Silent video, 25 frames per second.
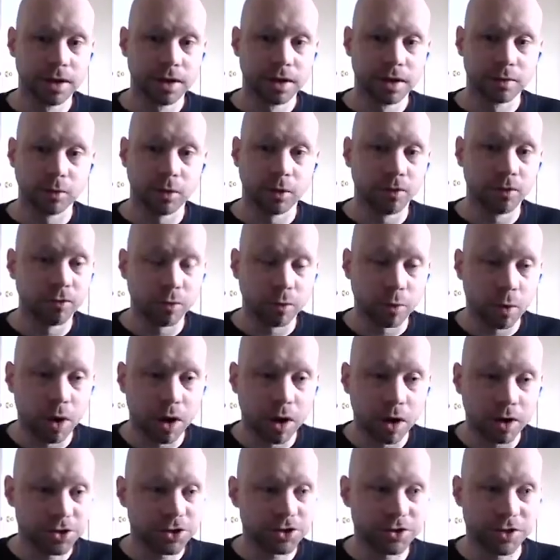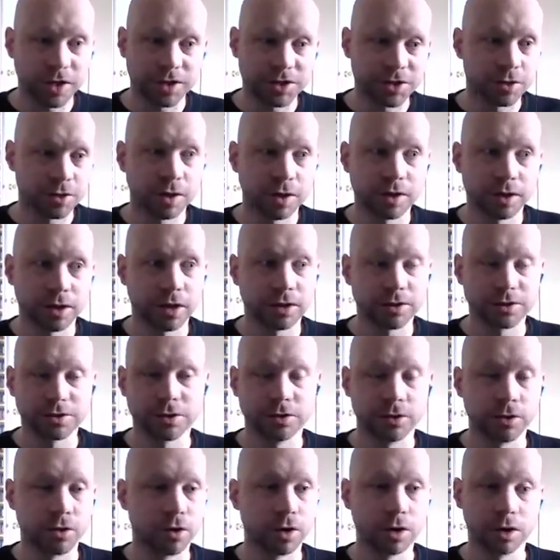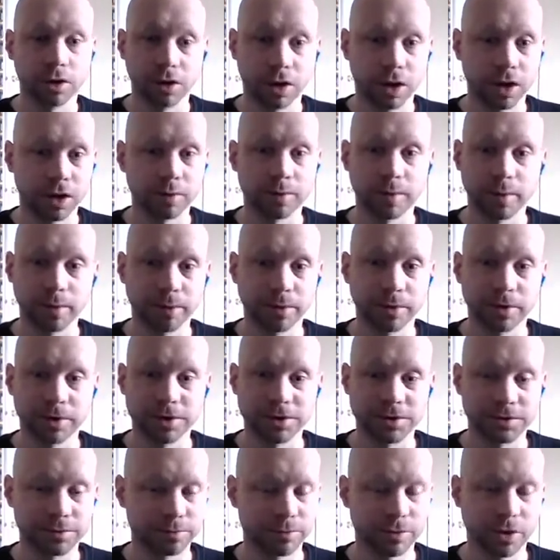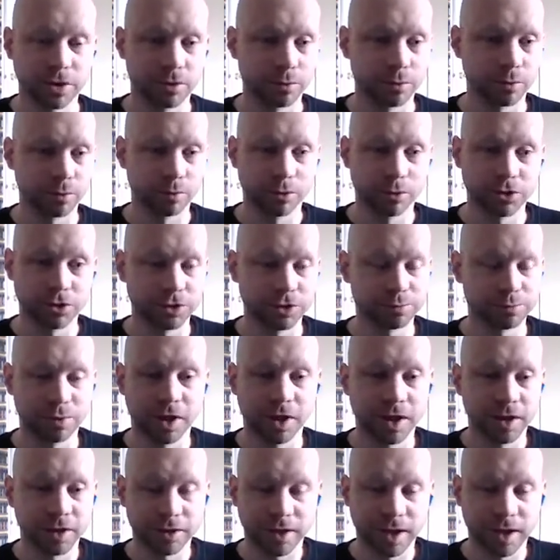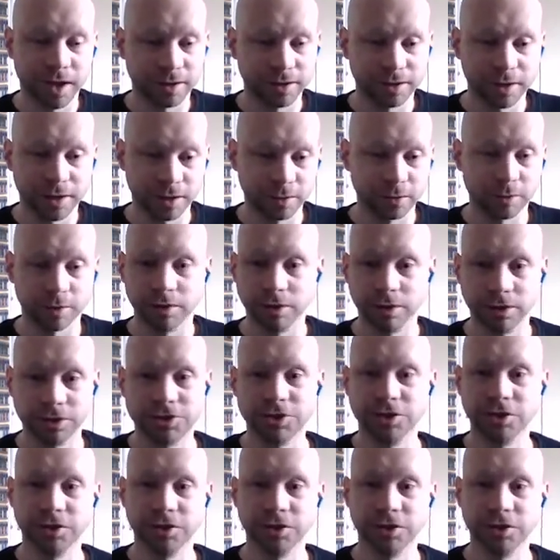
Overwatch. That's how I got to know a lot of people because, we're just playing that like a religion